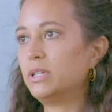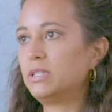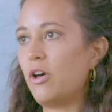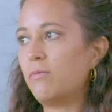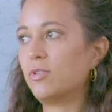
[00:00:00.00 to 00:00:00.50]

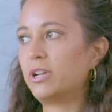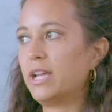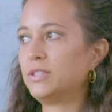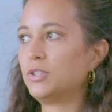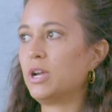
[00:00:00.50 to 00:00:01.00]
but
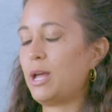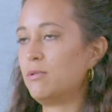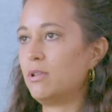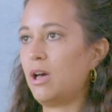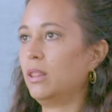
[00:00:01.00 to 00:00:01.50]
Hope4Cancer
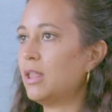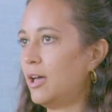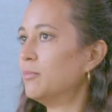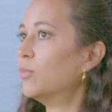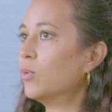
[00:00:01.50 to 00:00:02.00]
had a
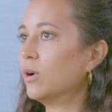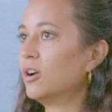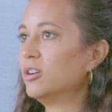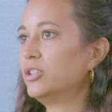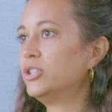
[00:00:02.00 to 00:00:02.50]
lot
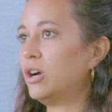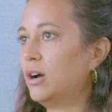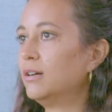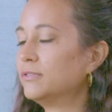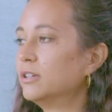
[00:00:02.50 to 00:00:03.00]
more to
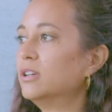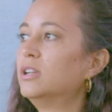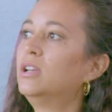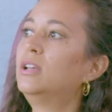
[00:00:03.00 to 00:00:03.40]
offer